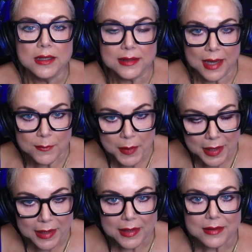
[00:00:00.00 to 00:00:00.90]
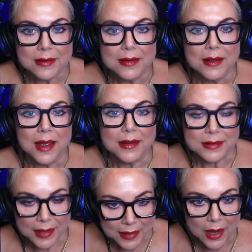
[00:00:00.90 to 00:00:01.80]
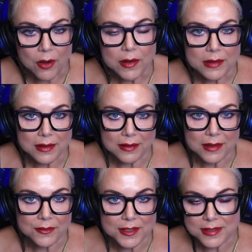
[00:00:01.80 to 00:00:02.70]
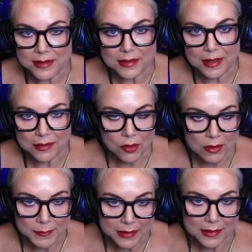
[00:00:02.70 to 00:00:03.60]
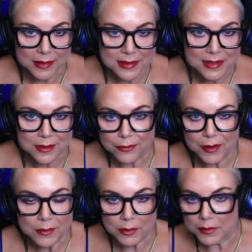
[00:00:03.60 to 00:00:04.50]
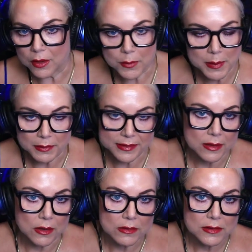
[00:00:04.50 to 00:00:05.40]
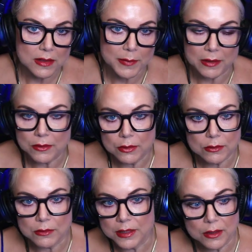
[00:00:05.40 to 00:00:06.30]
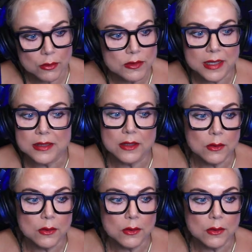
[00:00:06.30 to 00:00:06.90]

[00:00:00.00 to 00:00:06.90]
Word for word: get paid, and get out, and not have to sit in any long meetings and fight with other people's egos about who you know whose idea